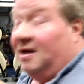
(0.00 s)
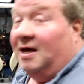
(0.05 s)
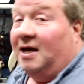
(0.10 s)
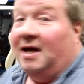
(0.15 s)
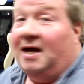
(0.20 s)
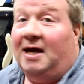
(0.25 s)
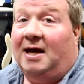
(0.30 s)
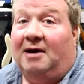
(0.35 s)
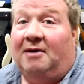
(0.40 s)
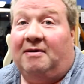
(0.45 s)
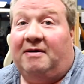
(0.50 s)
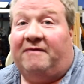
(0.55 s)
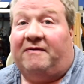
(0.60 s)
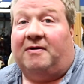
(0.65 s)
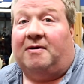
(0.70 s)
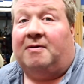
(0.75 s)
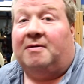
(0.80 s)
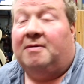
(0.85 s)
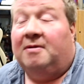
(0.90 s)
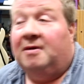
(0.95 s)

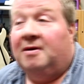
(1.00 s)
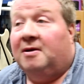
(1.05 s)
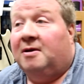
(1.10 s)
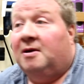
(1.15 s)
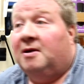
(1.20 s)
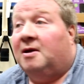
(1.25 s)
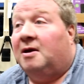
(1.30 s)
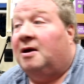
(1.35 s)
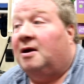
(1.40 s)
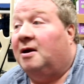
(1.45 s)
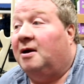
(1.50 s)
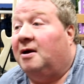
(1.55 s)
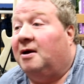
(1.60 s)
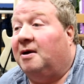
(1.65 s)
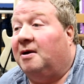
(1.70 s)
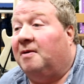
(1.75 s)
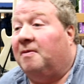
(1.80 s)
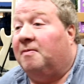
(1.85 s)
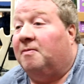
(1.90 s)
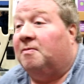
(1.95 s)
However,
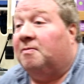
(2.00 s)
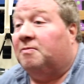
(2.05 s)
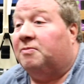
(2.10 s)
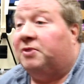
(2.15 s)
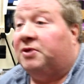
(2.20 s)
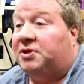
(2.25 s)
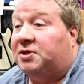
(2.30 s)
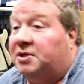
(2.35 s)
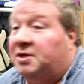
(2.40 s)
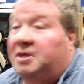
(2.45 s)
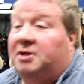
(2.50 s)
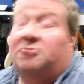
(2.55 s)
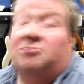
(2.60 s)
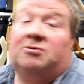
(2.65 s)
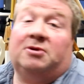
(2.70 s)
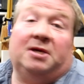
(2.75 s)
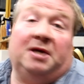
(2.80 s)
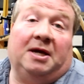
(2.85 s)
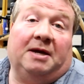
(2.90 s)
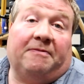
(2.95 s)
this is an
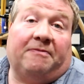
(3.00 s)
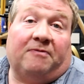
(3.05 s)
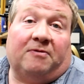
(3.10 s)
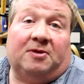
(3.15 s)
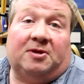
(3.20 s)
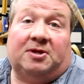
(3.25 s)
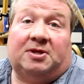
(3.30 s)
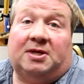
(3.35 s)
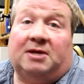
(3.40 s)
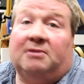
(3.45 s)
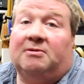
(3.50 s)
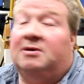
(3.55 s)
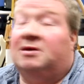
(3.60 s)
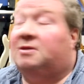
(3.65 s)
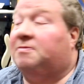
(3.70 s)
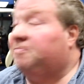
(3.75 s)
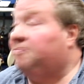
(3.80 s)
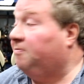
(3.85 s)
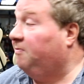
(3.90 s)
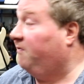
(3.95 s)
interesting amp for this
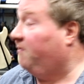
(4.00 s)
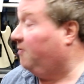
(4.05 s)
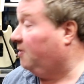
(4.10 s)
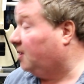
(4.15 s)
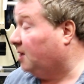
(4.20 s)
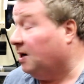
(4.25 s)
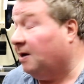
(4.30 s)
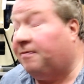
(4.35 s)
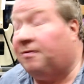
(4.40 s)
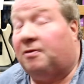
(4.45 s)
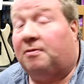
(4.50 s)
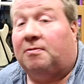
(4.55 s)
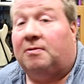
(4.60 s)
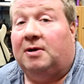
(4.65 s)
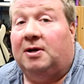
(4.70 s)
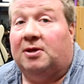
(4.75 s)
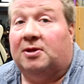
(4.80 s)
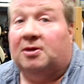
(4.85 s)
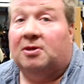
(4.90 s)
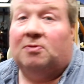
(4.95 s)
series for a couple of
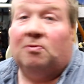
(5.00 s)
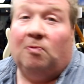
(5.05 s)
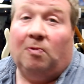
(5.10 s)
reasons.